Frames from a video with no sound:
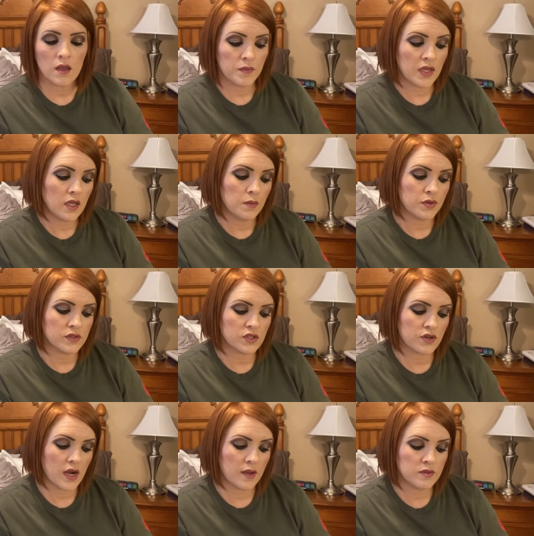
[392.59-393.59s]
He
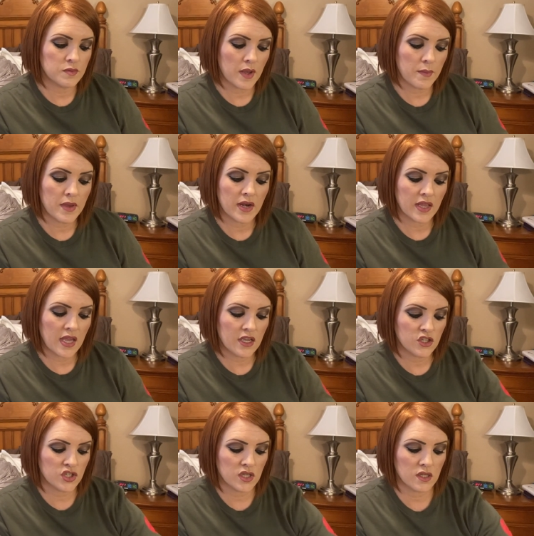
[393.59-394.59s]
prescribes my
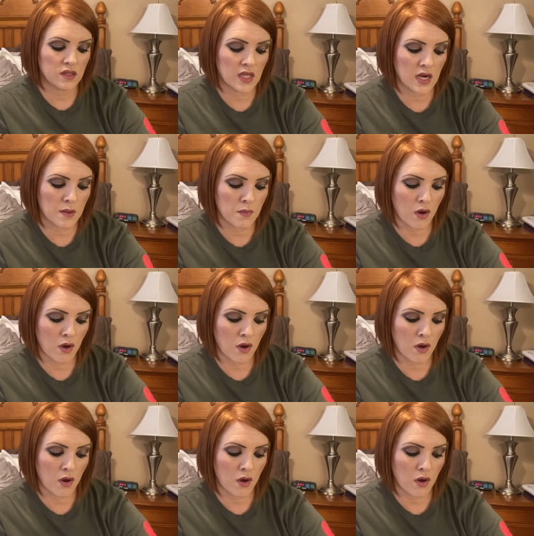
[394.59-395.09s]
medication that I'm